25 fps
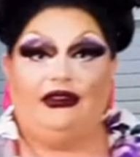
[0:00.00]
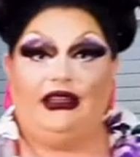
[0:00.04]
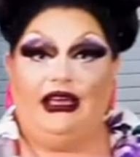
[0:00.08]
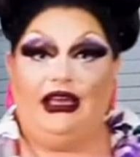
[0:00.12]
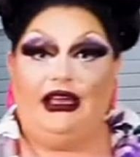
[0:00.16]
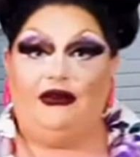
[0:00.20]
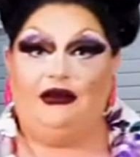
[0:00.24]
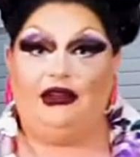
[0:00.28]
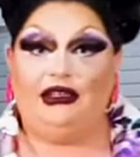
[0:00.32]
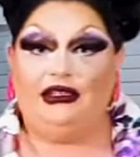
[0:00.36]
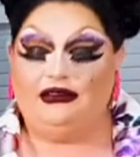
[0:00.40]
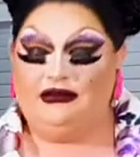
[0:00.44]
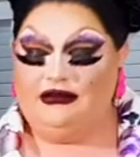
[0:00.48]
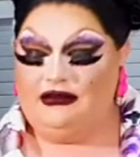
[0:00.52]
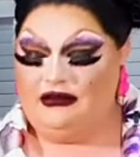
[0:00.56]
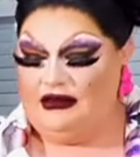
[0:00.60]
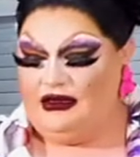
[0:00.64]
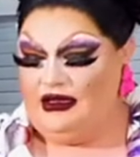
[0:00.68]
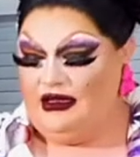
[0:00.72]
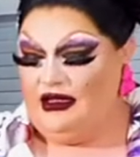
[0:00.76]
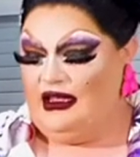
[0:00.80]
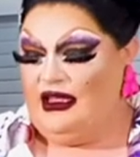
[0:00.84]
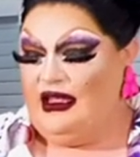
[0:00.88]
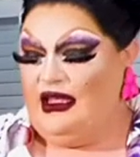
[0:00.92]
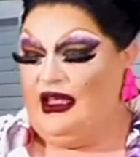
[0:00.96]
of flour,
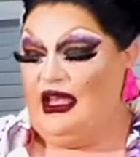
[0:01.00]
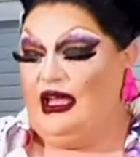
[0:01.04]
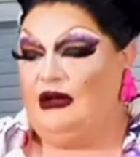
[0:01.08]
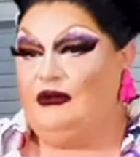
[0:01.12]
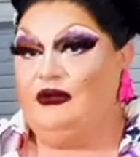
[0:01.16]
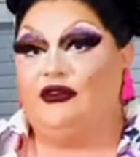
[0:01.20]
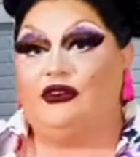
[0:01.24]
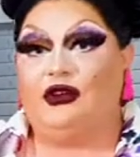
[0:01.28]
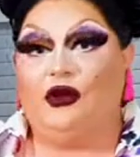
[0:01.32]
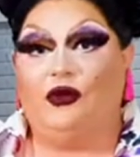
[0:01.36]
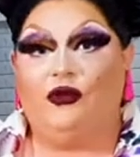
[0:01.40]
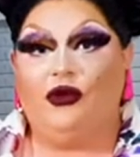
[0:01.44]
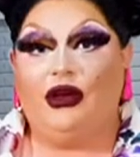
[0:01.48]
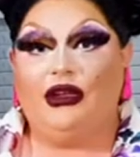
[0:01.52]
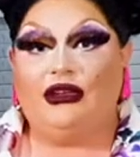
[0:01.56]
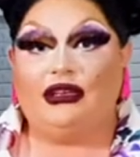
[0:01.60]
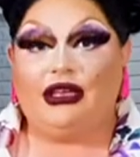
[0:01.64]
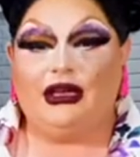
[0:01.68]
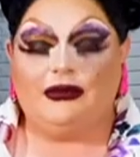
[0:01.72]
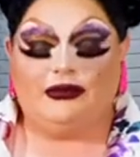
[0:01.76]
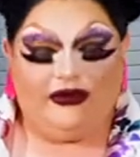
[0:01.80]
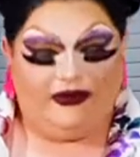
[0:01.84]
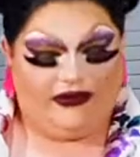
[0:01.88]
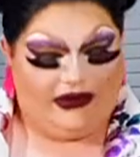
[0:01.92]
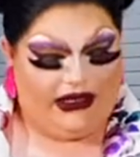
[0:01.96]
and we've got
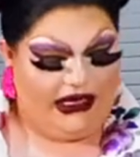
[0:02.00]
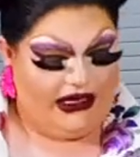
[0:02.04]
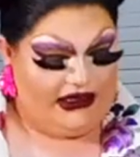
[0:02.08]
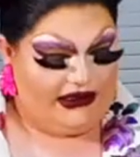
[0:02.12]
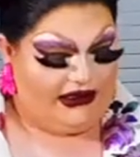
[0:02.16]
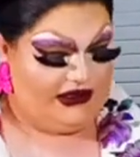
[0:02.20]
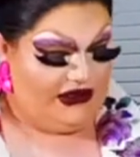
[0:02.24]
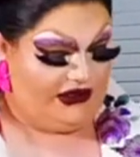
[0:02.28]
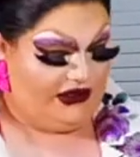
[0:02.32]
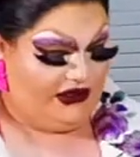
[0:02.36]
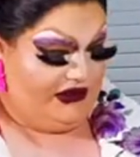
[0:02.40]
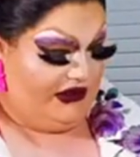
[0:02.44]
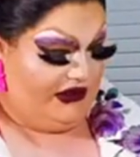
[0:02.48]
1 cup of caster